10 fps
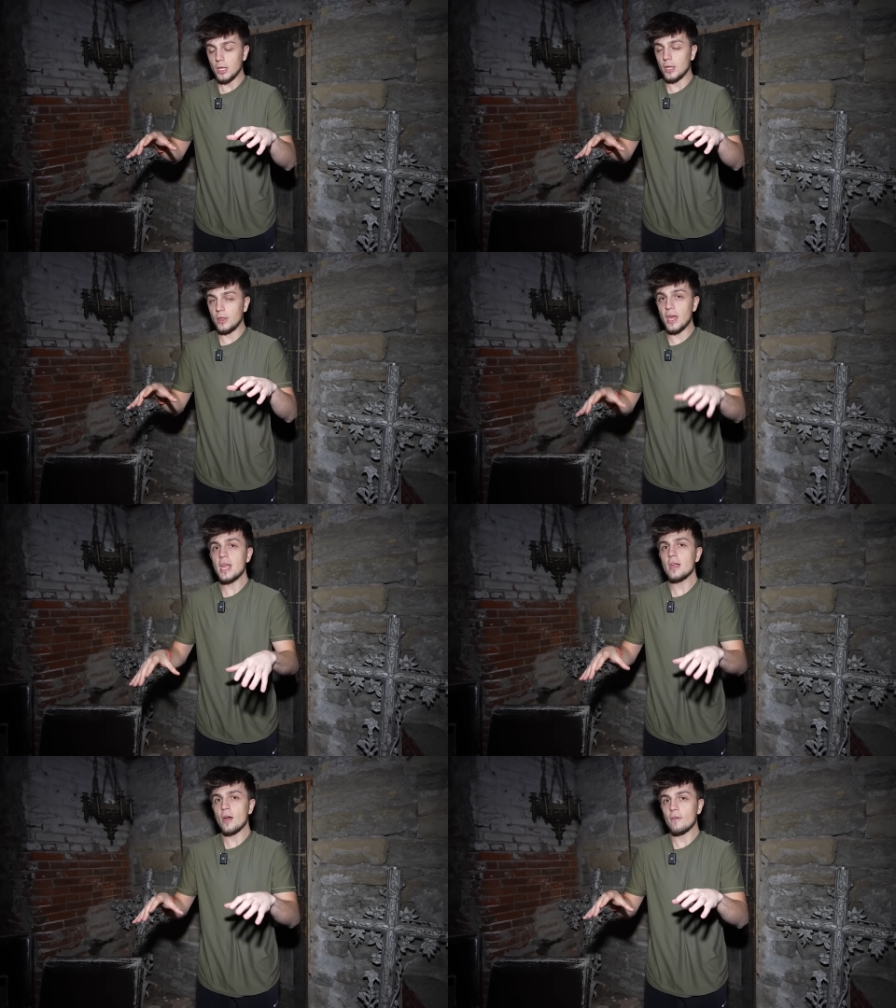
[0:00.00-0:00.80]

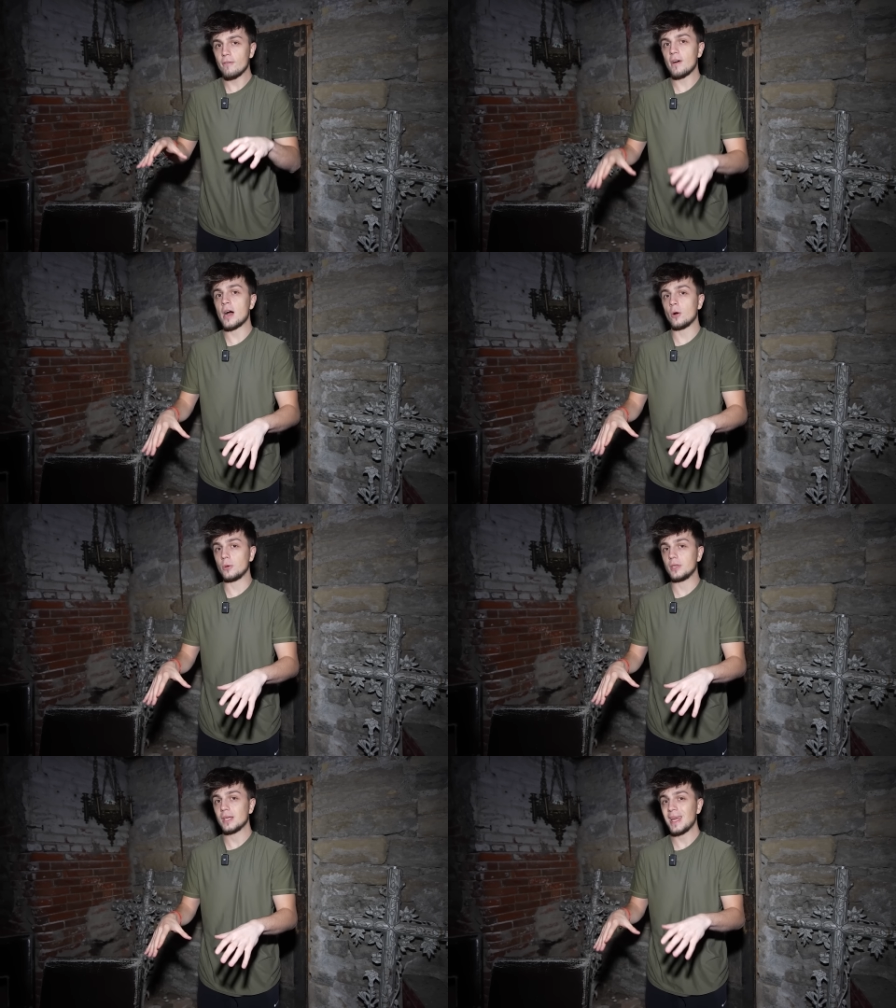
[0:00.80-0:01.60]
They
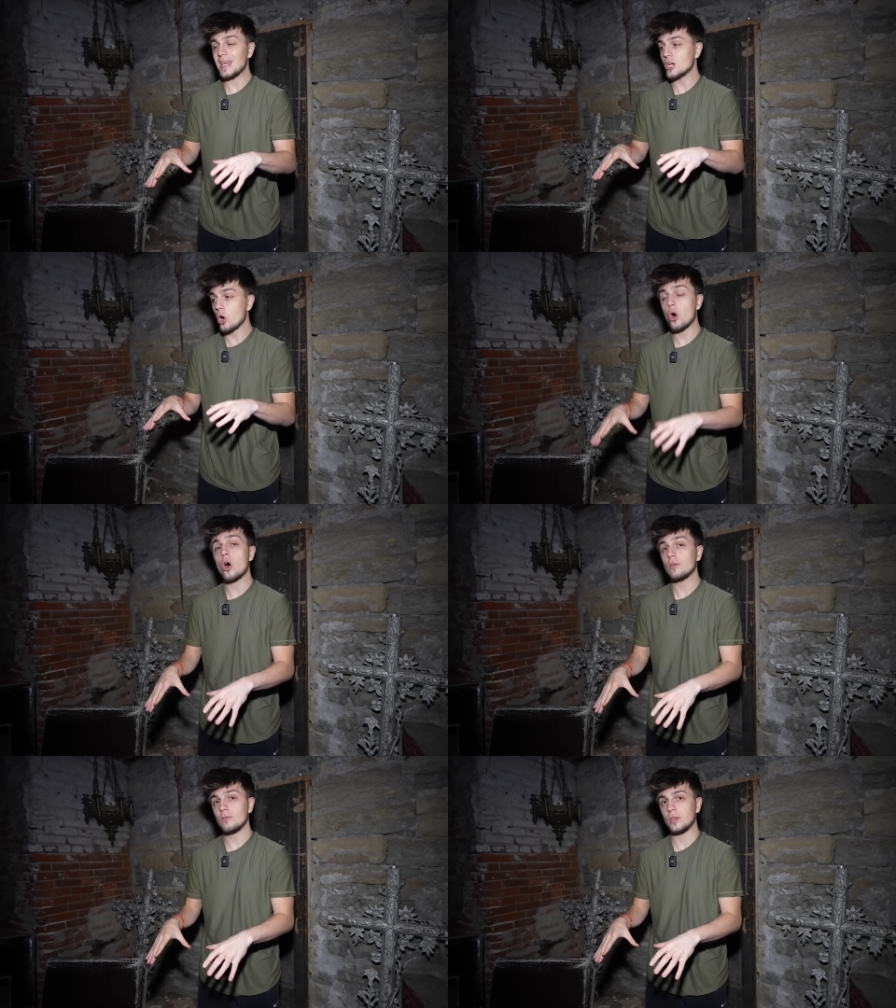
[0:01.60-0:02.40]
found a
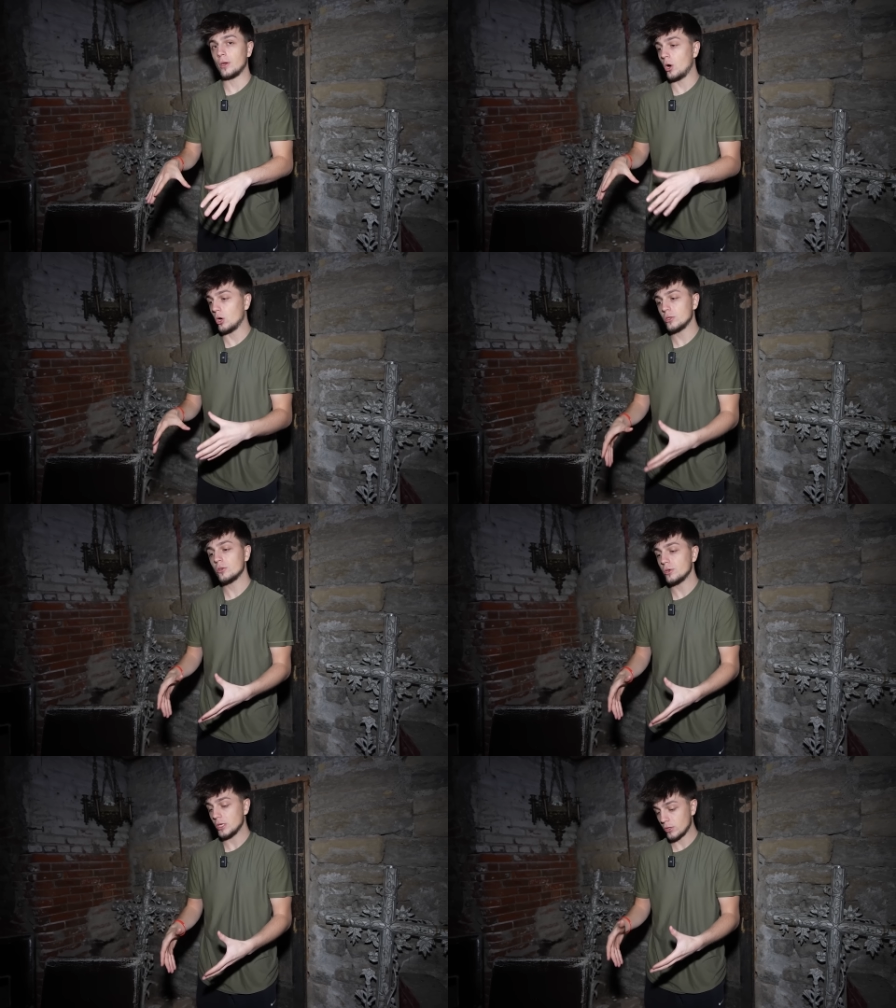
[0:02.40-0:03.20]
coffin
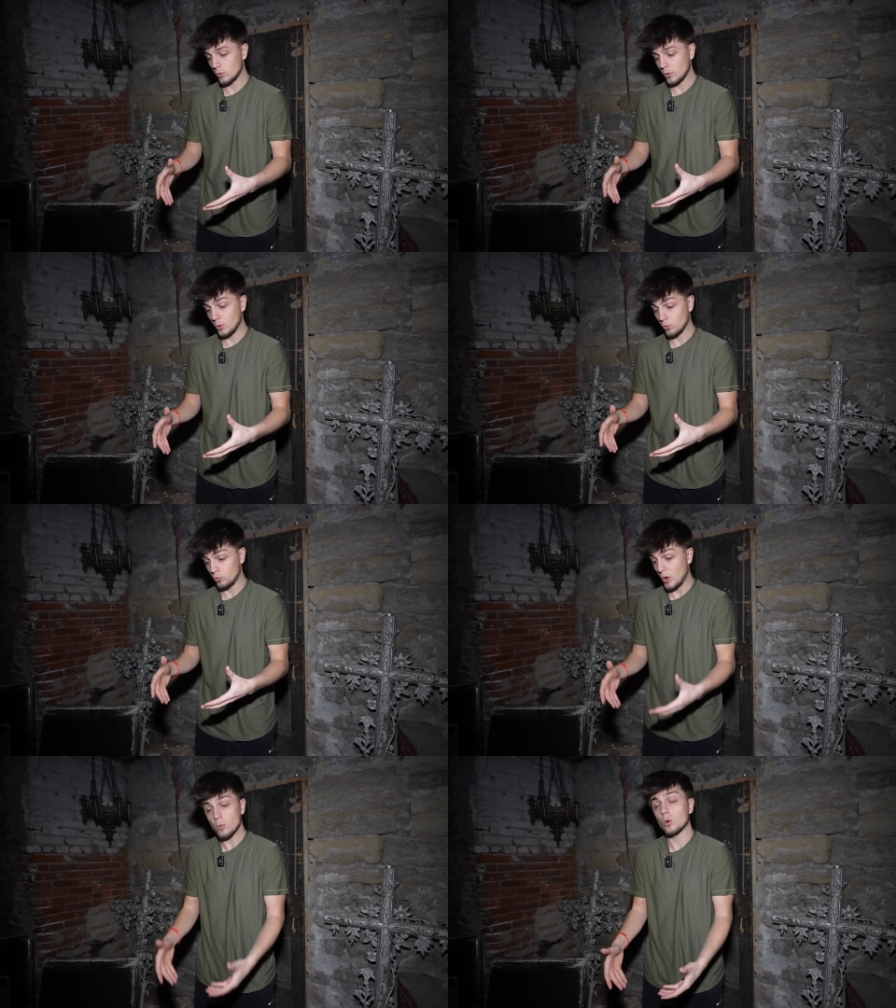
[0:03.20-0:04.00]
underneath
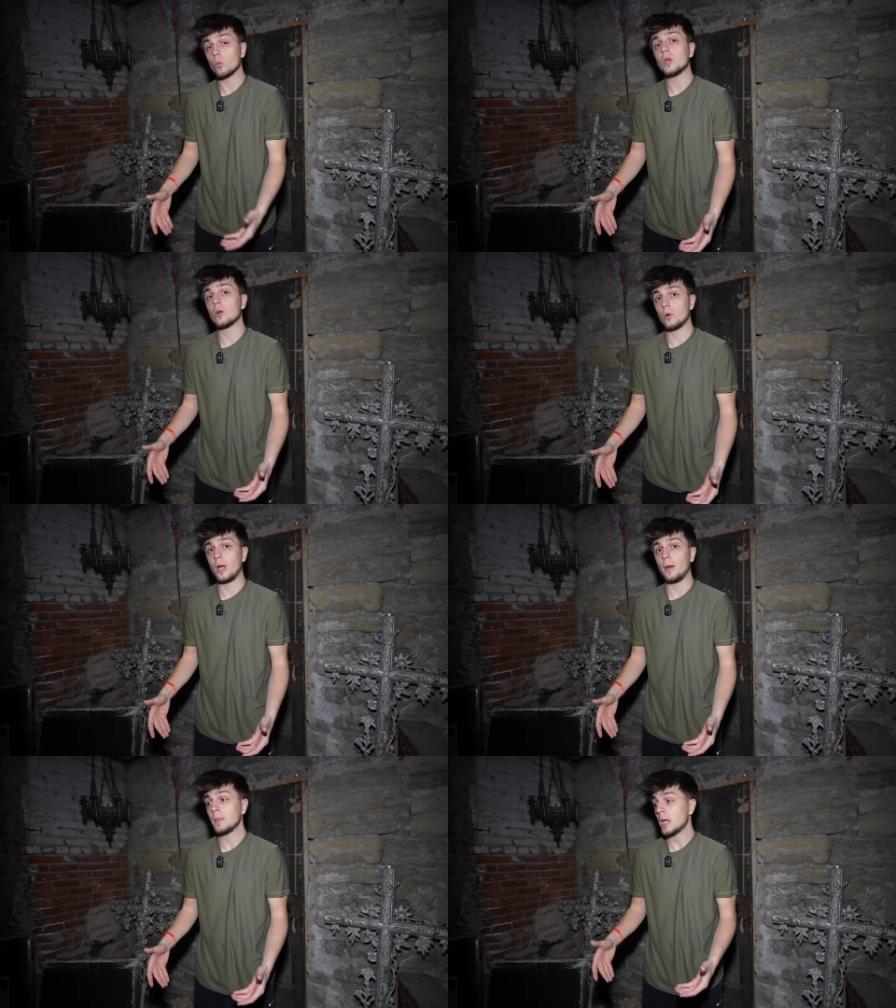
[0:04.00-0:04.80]
right where we are
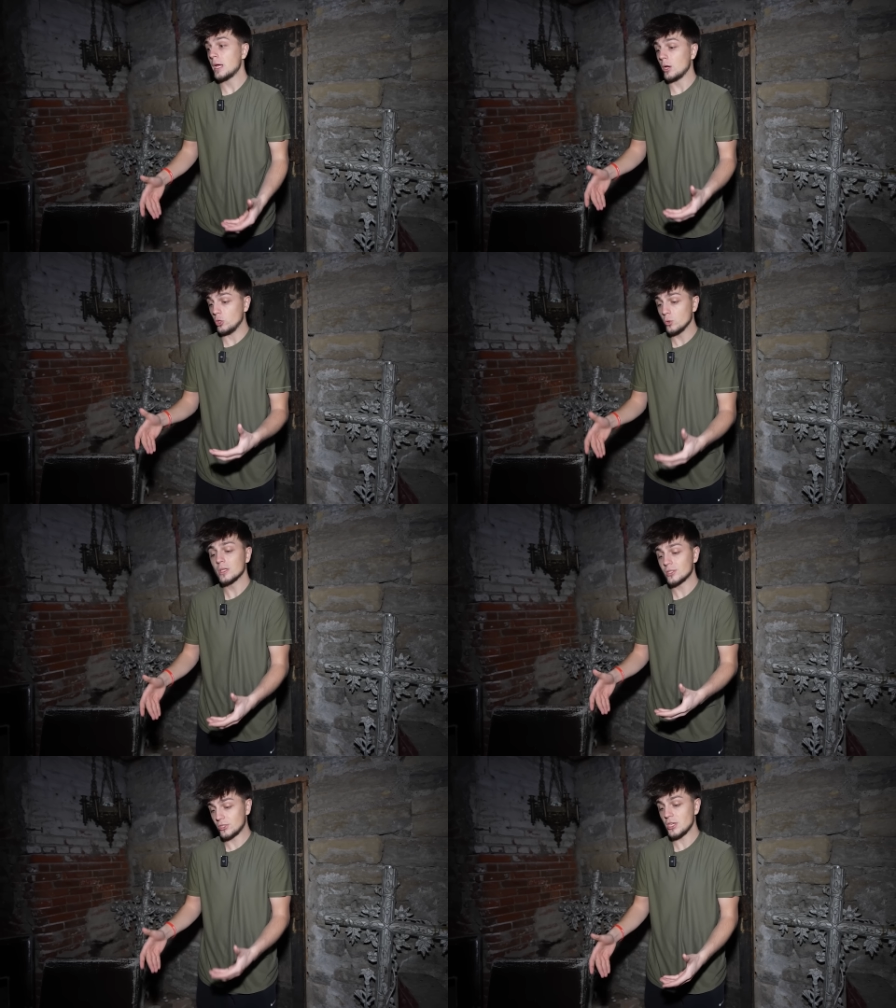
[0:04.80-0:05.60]
at. You
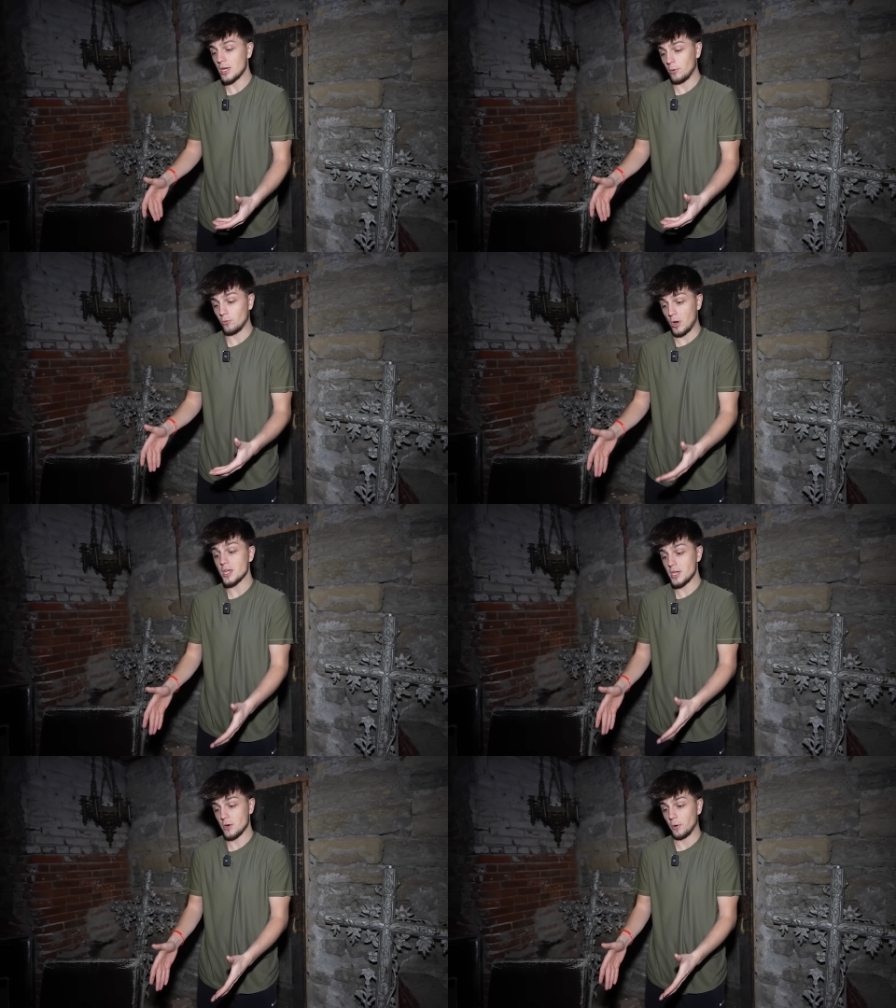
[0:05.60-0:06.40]
can see it
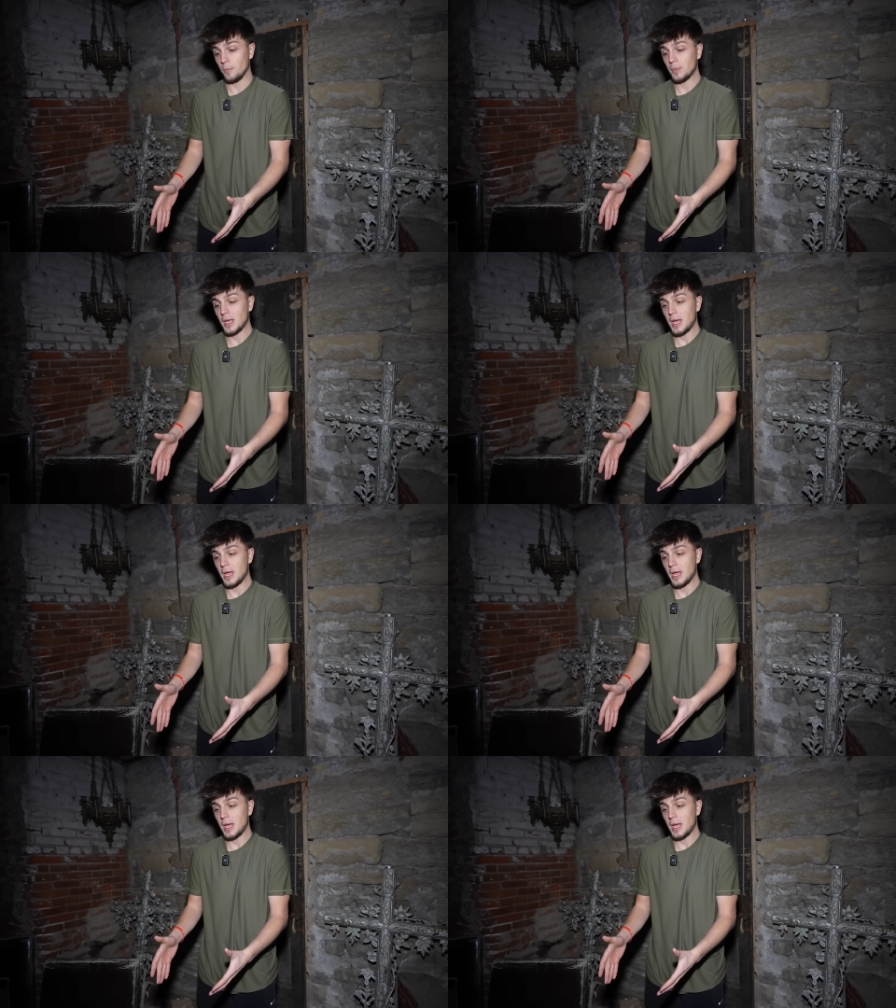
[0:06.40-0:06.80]
right here.